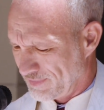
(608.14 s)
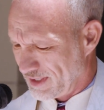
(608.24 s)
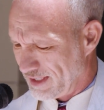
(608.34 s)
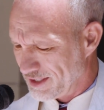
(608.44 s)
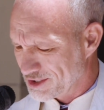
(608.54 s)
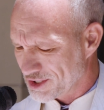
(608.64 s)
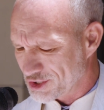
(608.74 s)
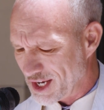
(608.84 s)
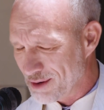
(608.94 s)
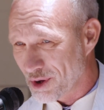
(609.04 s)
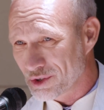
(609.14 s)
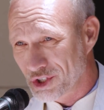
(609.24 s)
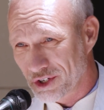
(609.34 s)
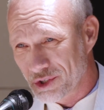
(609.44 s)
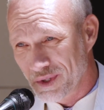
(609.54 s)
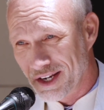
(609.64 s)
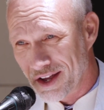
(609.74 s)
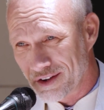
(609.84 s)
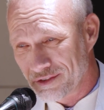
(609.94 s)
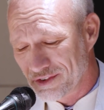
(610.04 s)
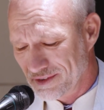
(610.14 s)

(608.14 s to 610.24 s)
It is the same old church we love,